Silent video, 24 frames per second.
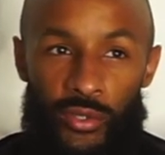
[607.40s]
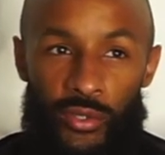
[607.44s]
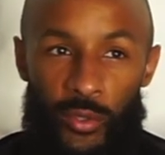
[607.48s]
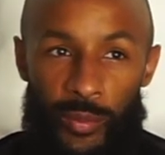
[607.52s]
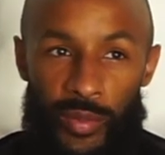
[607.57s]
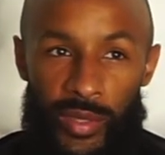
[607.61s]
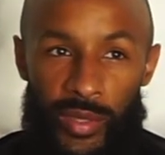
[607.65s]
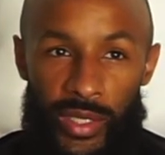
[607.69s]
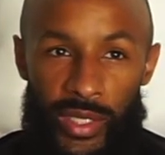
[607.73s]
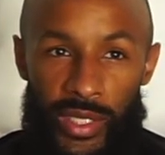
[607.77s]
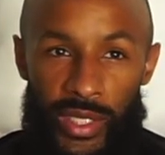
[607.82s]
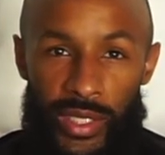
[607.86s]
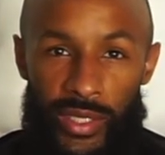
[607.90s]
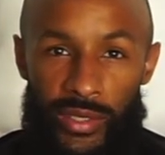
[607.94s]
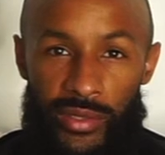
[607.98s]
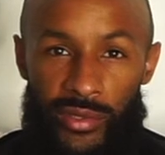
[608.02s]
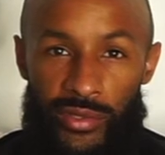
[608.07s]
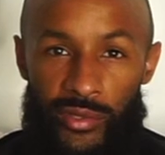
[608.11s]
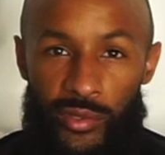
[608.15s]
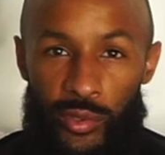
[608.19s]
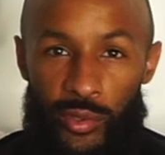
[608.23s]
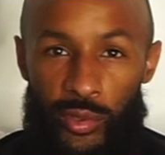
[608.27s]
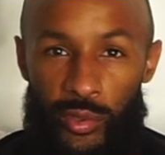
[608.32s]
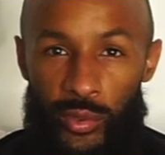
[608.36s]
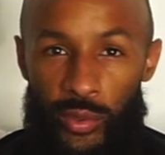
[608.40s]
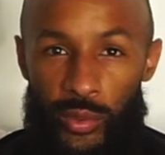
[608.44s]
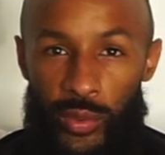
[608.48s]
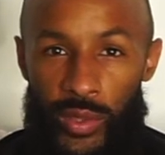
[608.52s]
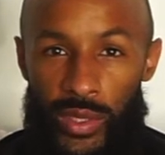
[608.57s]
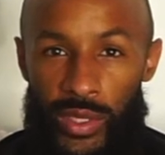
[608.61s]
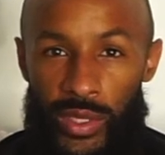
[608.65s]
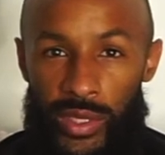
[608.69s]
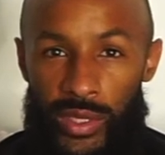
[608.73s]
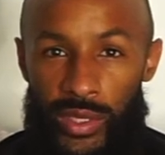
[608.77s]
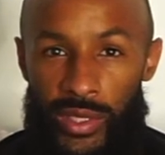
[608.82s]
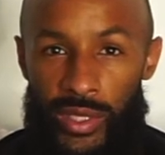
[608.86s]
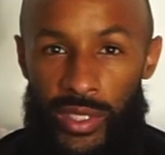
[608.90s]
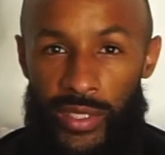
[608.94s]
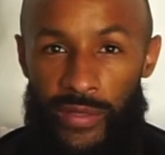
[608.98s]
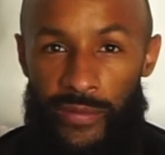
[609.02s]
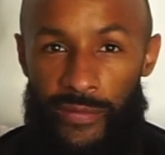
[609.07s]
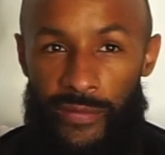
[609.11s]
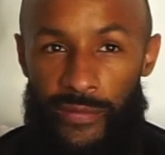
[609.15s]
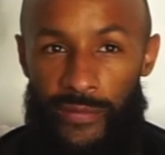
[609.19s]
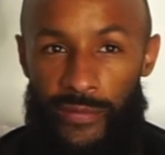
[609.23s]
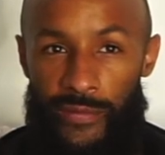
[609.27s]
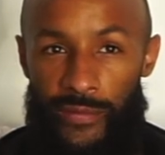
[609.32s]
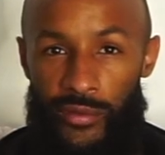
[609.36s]
Dropping into
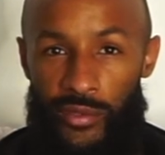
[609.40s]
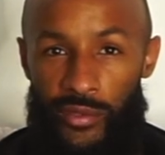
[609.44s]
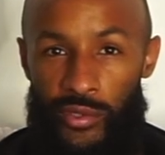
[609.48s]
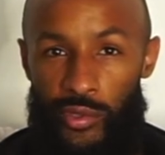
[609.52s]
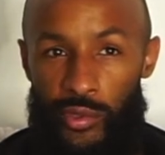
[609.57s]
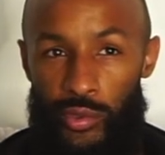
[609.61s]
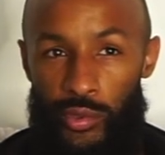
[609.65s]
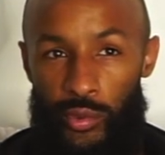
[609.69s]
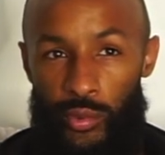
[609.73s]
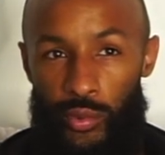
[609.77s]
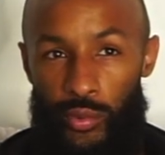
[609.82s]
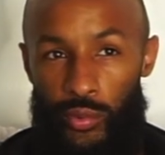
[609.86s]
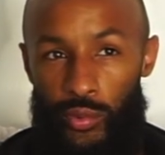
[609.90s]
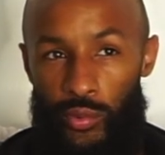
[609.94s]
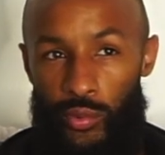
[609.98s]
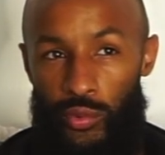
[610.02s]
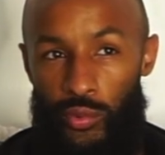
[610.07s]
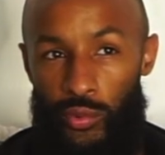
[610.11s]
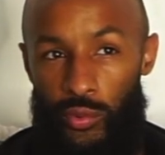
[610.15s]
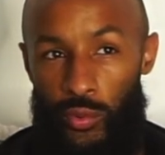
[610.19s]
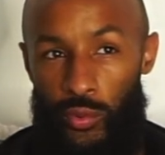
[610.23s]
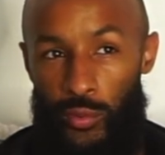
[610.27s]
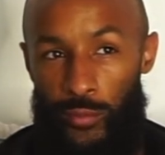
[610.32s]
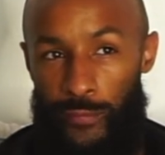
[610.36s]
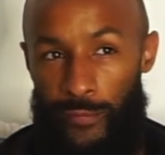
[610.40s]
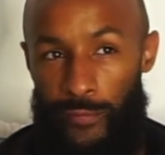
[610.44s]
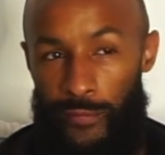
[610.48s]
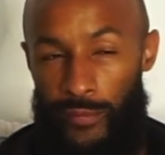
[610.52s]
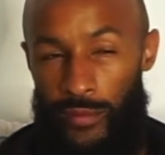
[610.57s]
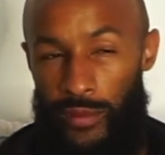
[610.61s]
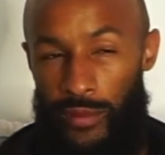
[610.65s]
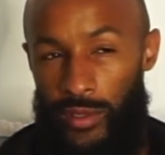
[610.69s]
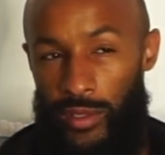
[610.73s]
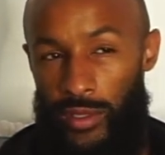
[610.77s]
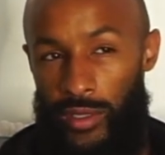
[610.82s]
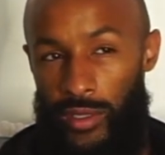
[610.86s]
Div 2 North.